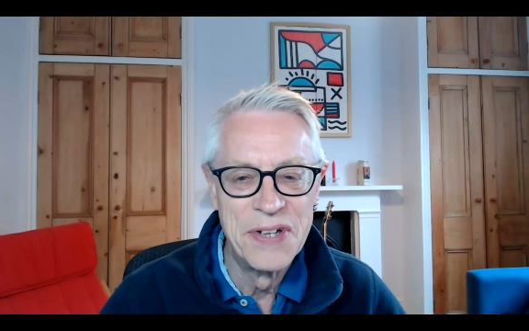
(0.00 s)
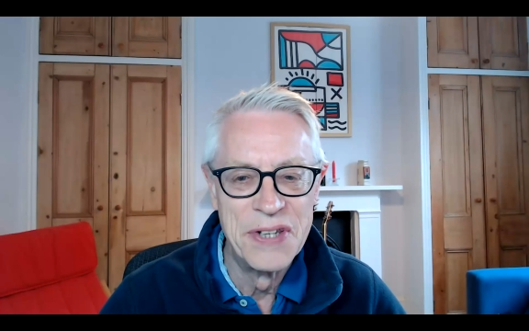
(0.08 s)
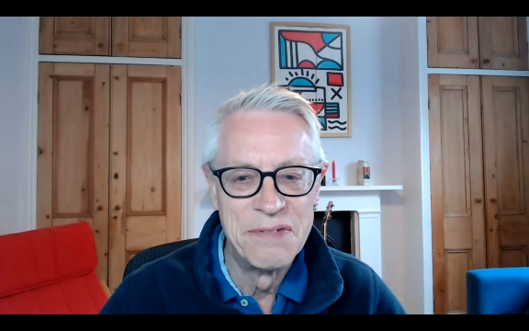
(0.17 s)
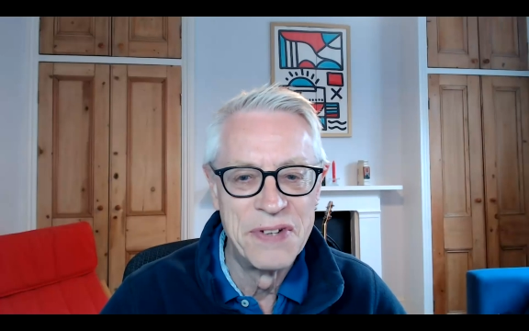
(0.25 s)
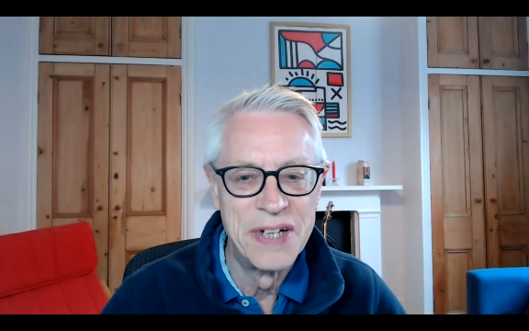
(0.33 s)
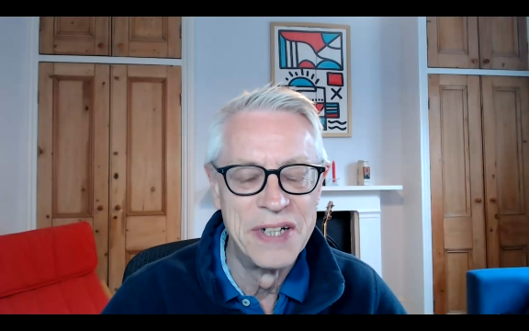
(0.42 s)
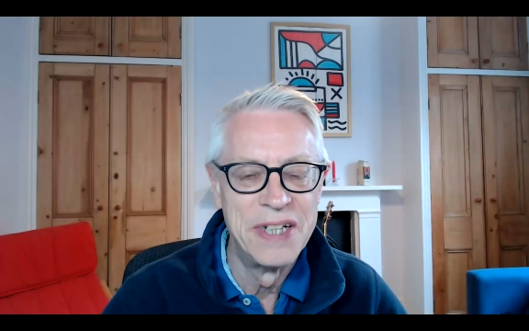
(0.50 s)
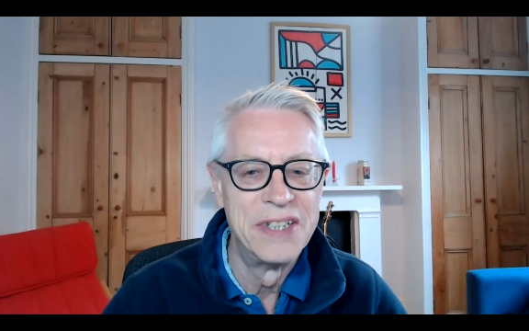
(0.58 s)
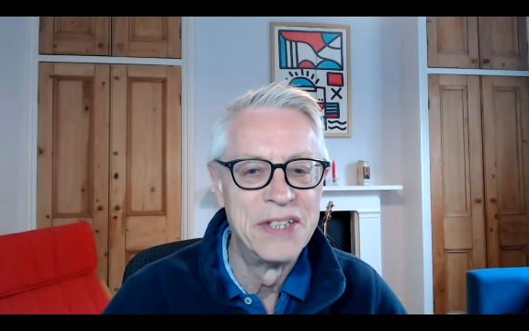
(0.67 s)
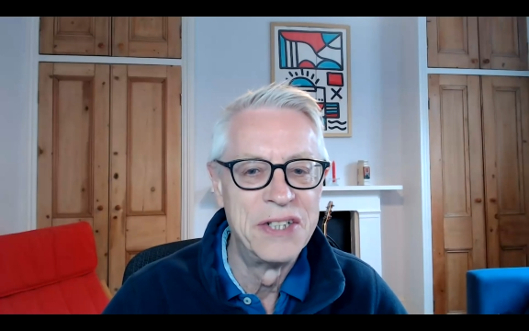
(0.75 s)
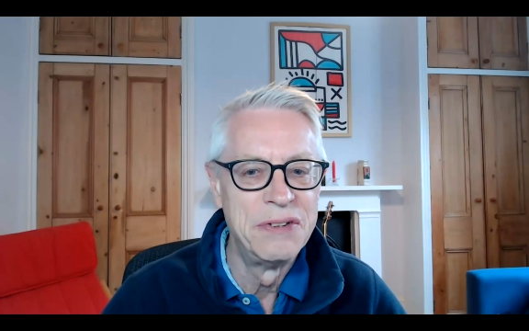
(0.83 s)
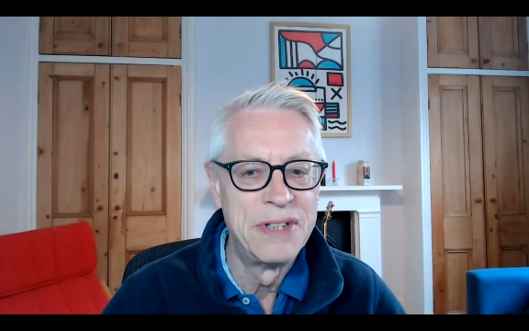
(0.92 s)
further funding
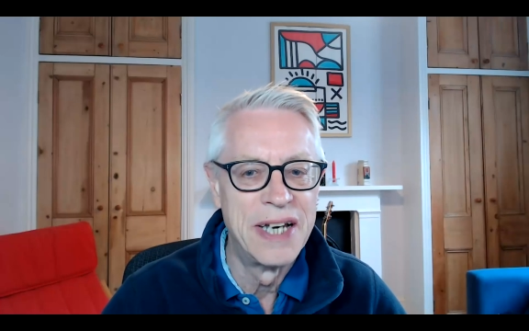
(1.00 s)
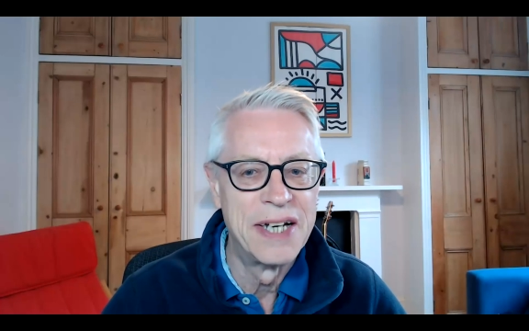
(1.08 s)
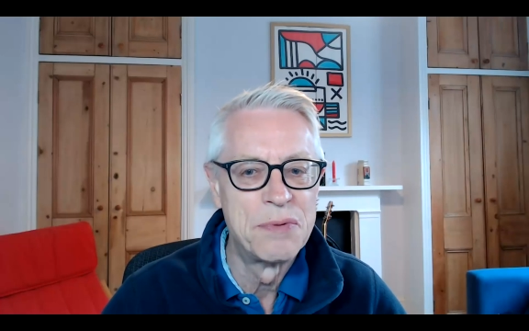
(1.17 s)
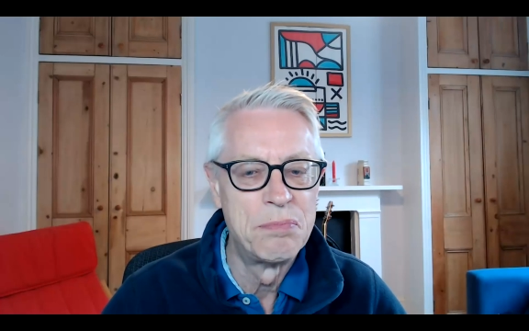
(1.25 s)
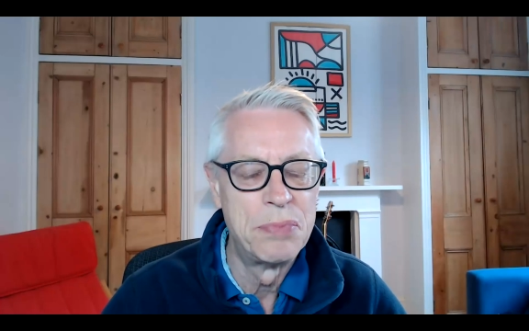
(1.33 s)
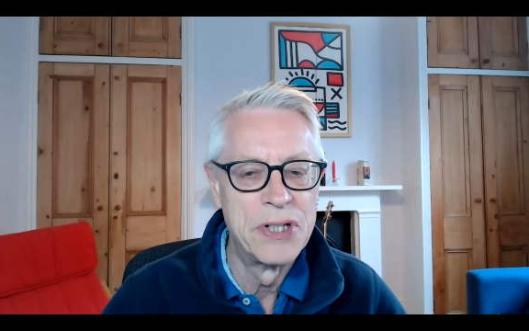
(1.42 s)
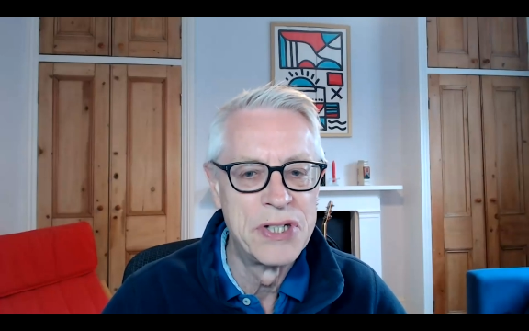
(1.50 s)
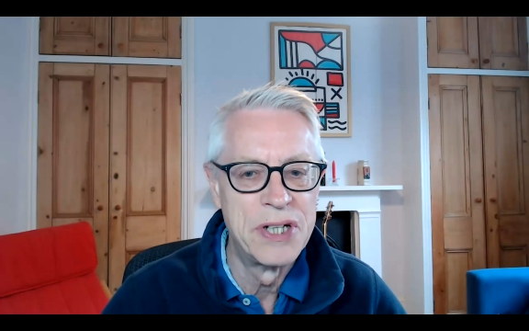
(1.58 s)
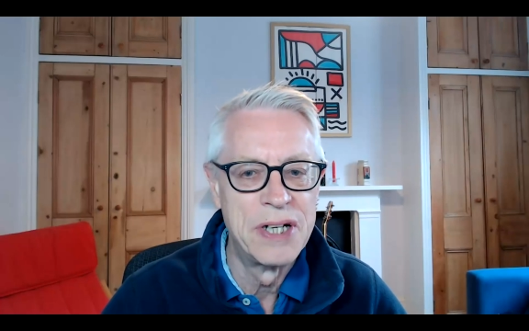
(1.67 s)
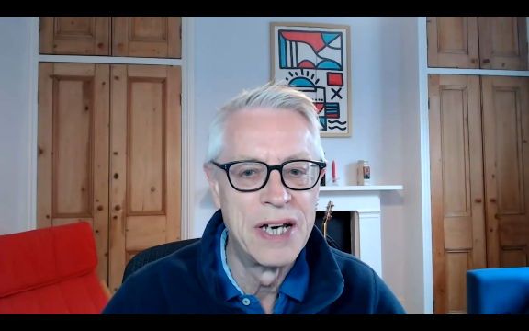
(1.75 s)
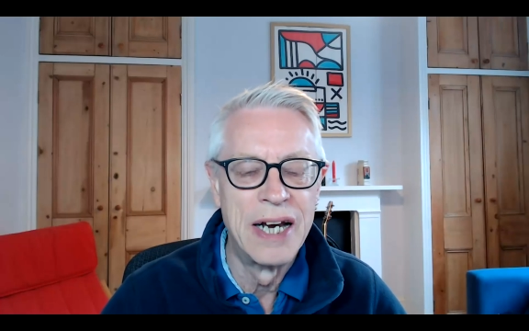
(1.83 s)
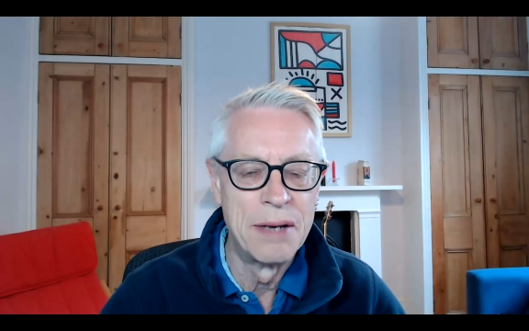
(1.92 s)
to do that. But
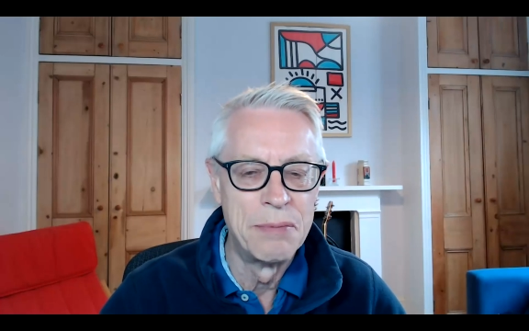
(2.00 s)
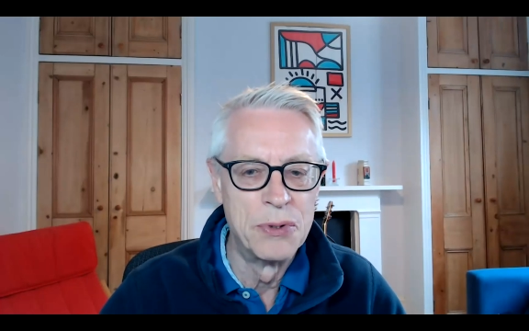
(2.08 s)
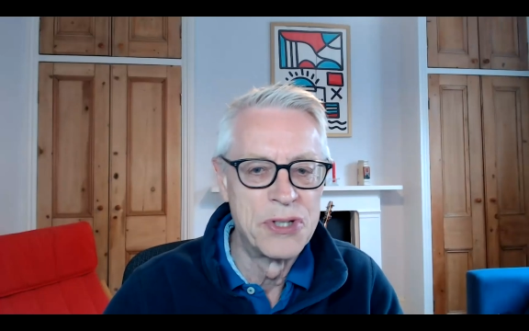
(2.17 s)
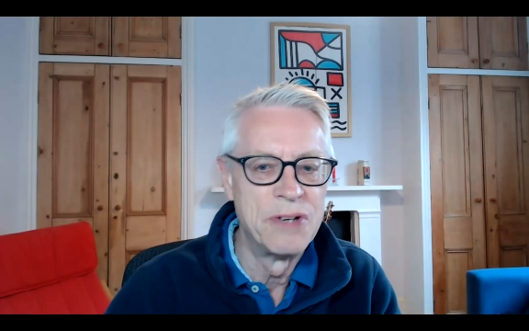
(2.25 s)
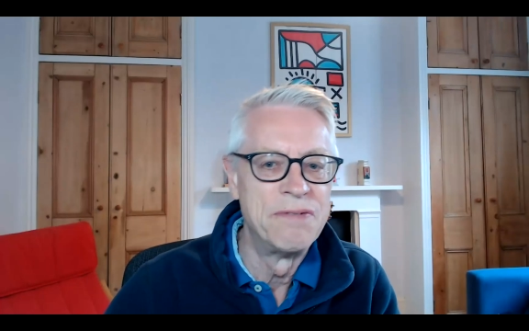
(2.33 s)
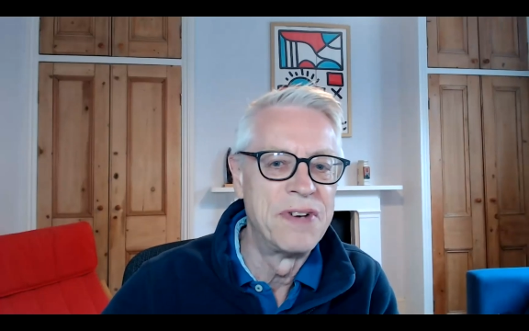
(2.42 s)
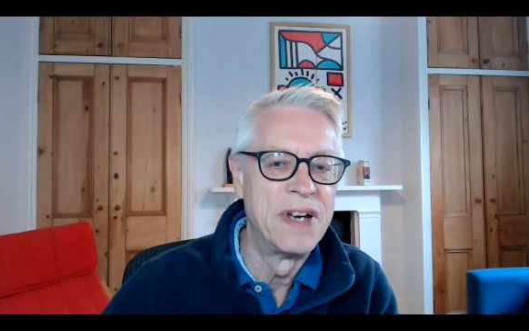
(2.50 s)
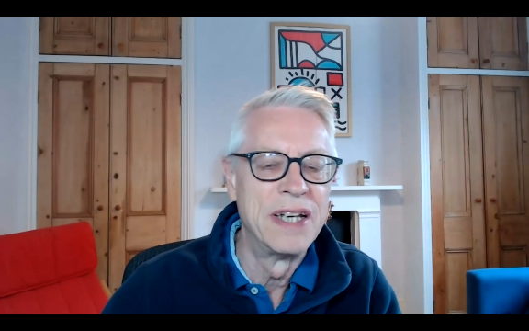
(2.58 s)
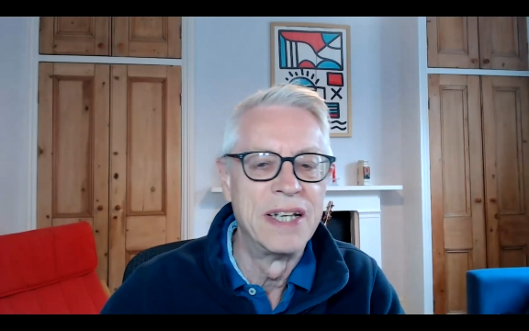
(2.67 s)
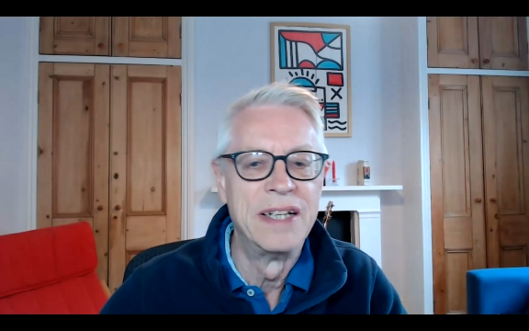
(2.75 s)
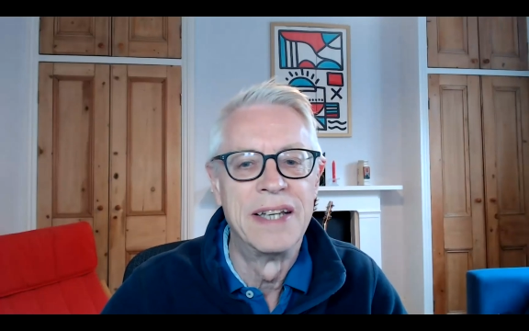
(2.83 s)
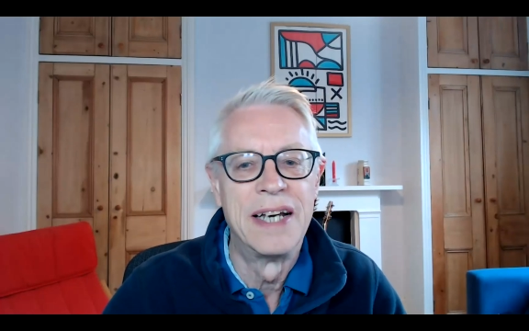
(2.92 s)
and I'm also
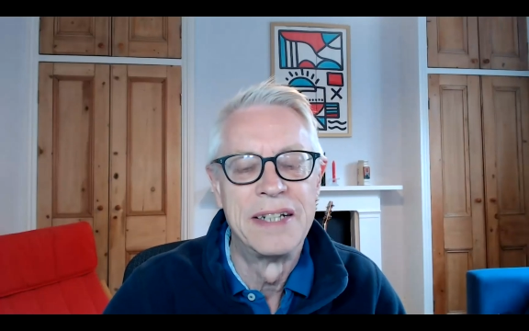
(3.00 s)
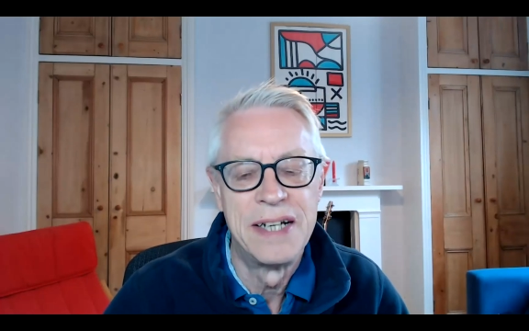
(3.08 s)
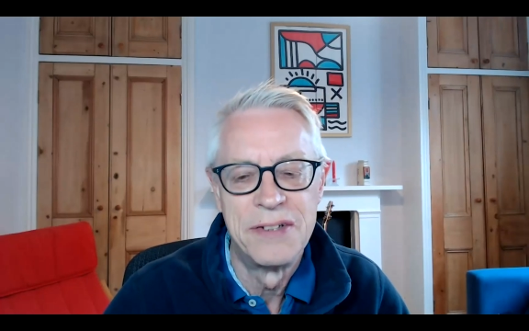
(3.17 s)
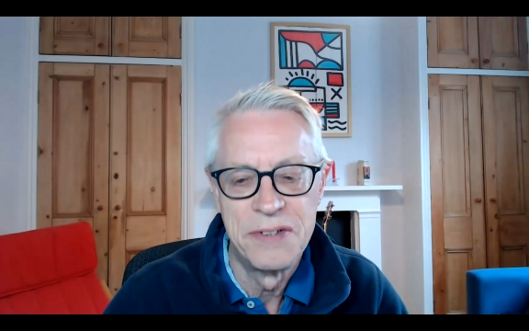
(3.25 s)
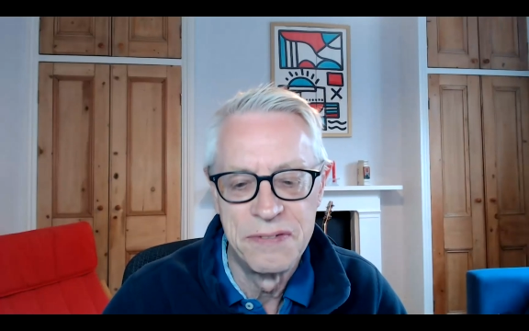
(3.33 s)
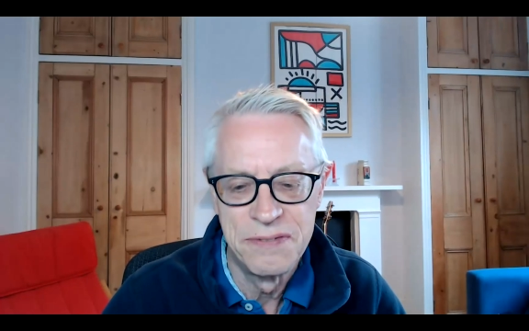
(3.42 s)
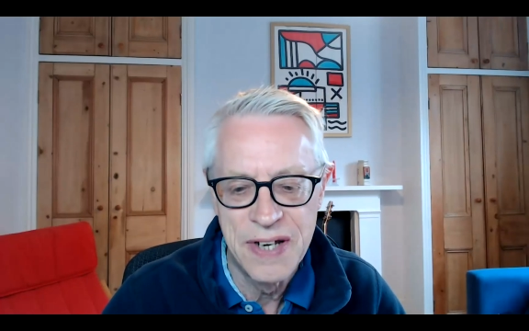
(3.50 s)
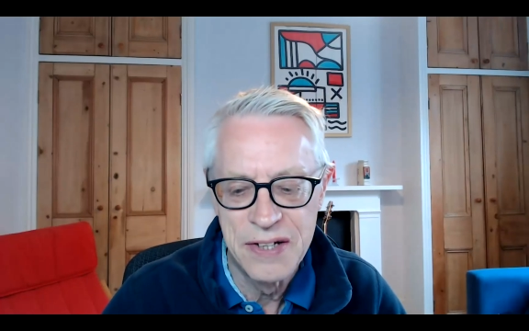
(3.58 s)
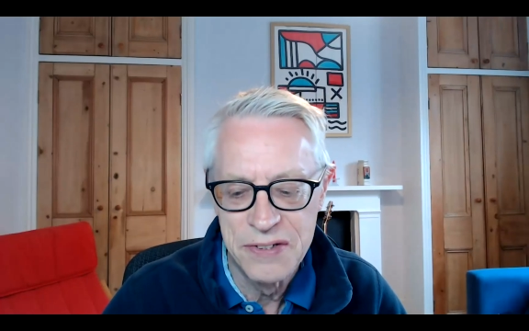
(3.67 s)
funding that out of